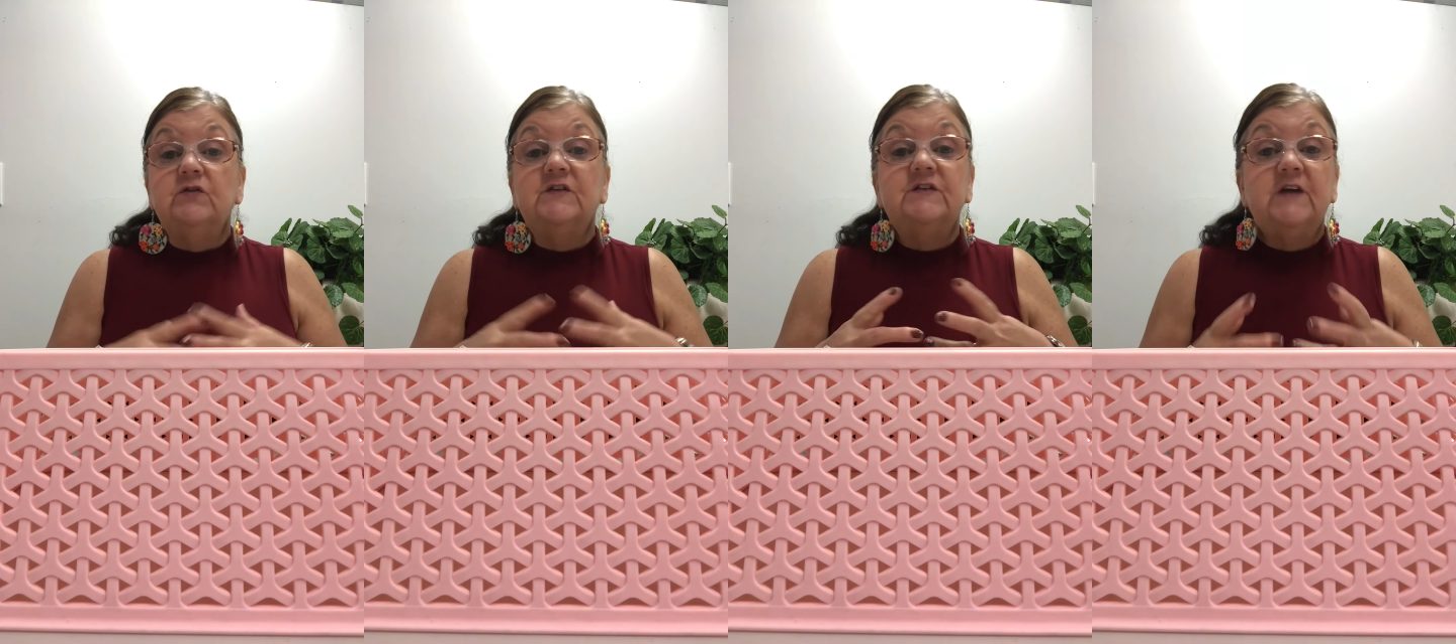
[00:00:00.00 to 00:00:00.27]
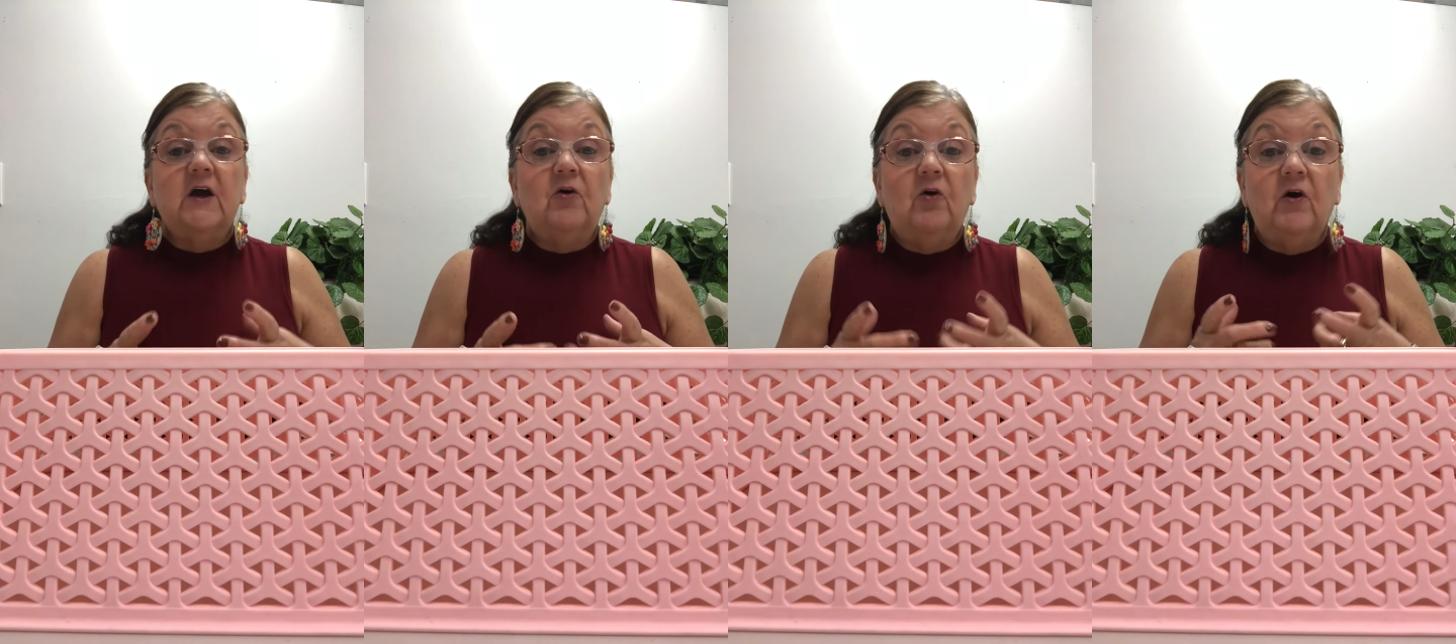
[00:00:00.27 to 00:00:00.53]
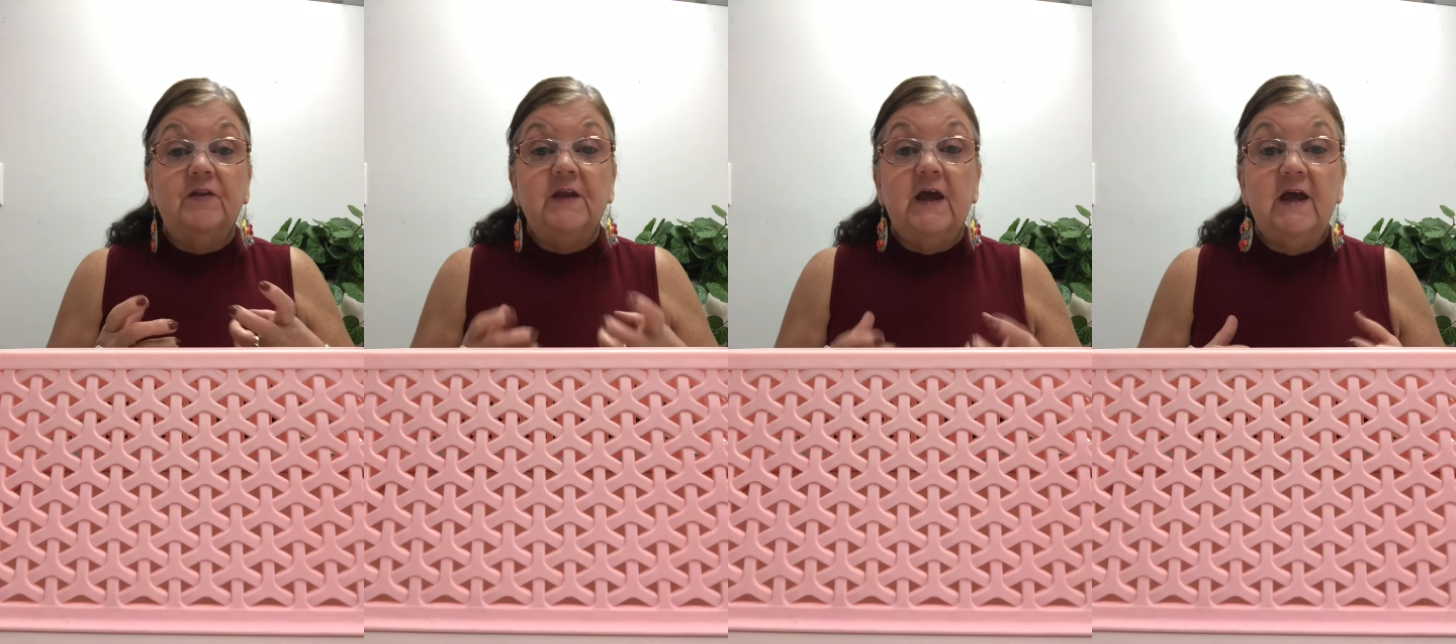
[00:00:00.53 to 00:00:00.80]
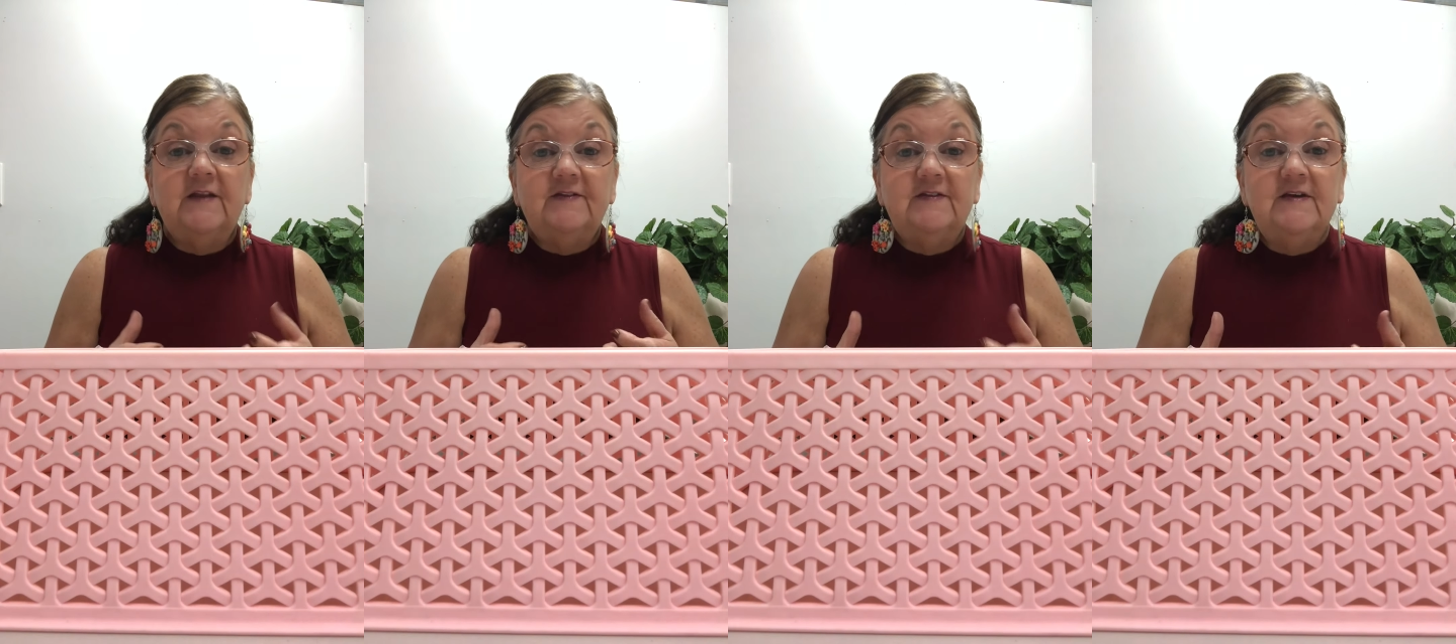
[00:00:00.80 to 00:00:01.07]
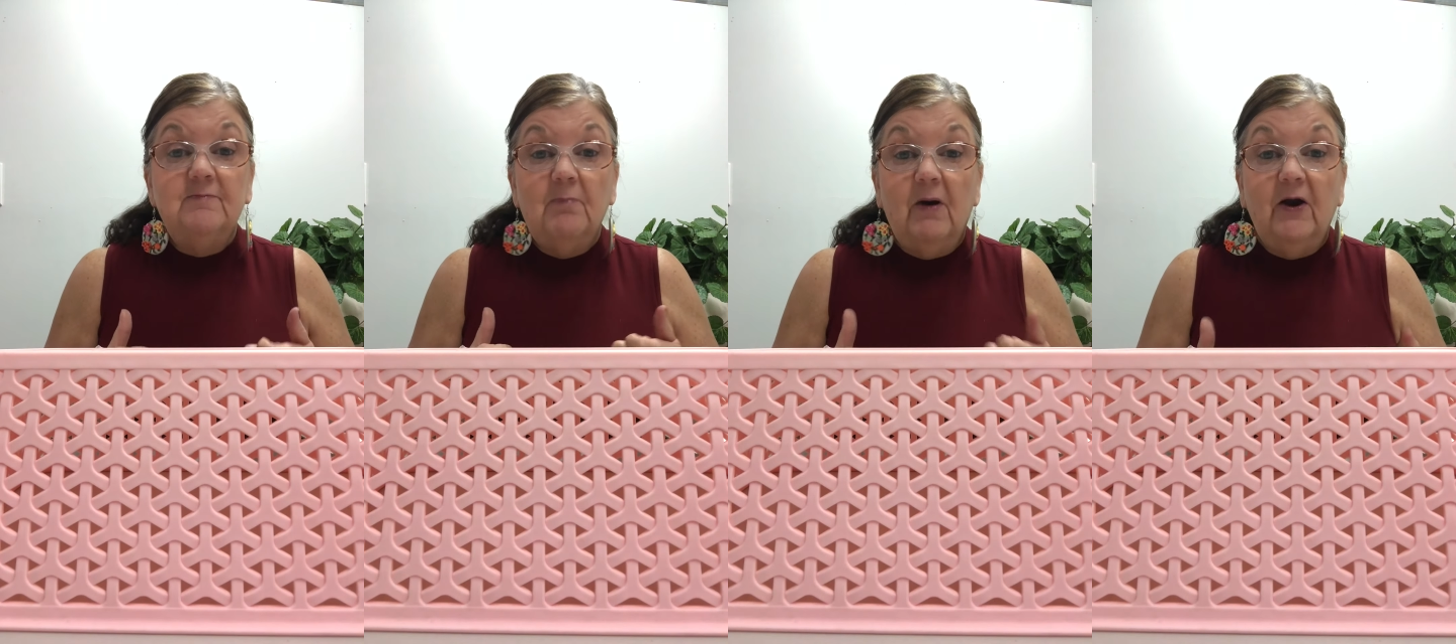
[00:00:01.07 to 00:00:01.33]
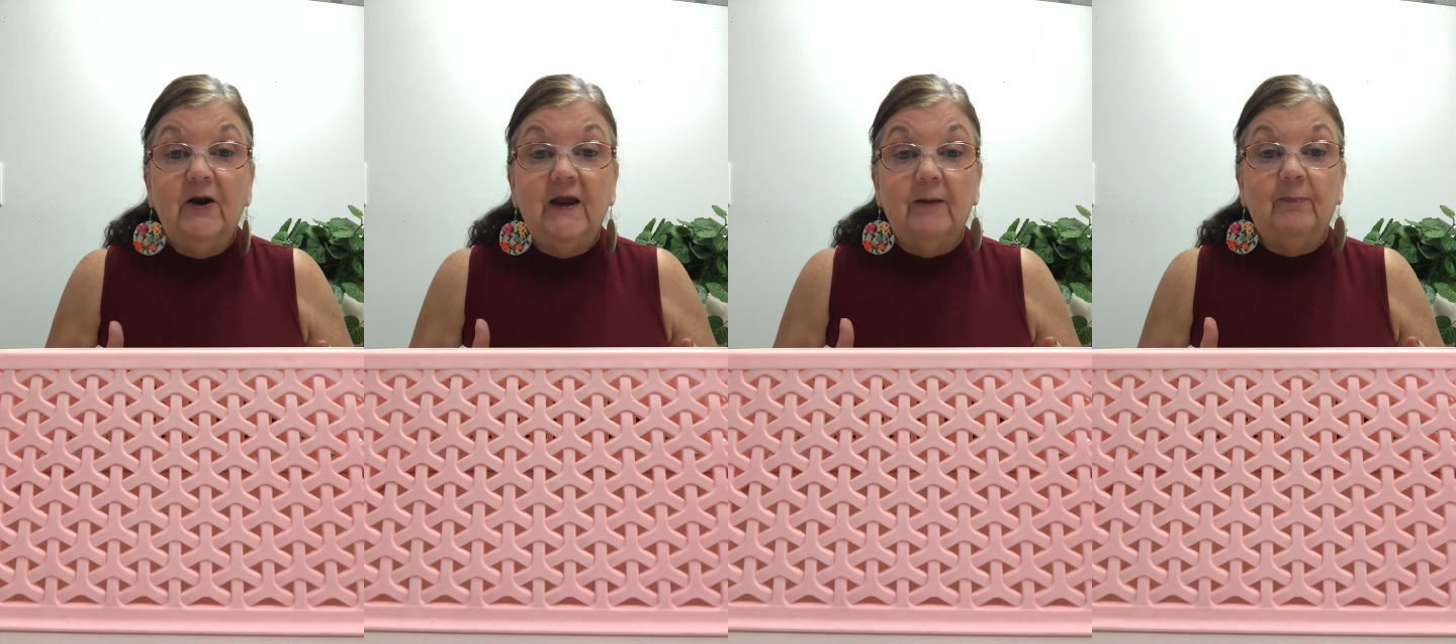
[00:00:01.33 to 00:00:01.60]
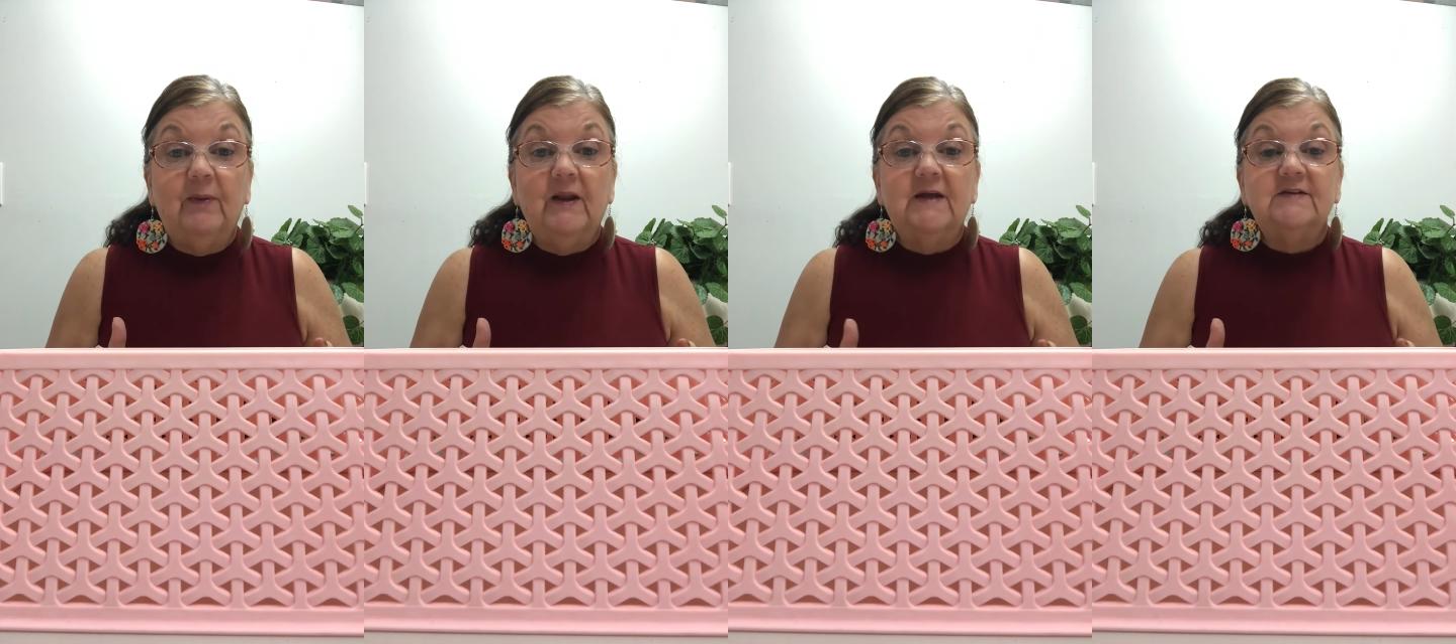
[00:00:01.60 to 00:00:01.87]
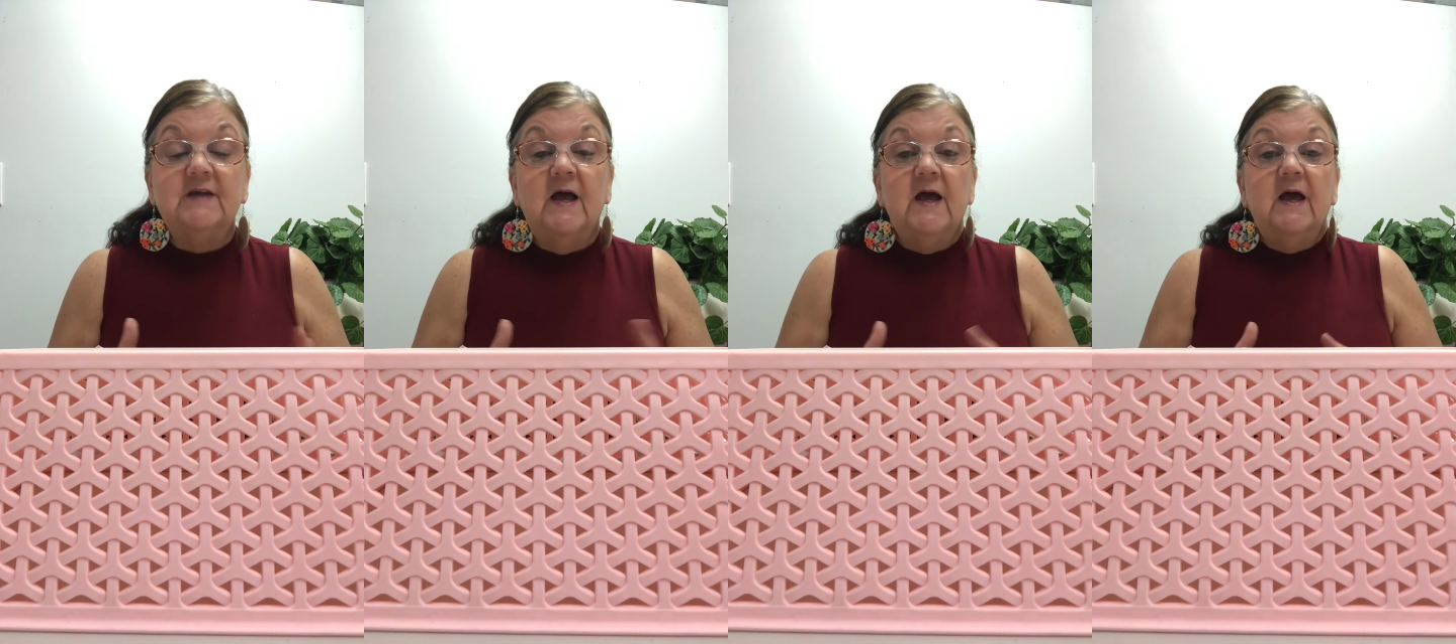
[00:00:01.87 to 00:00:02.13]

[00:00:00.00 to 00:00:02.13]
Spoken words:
sell on the Etsy marketplace.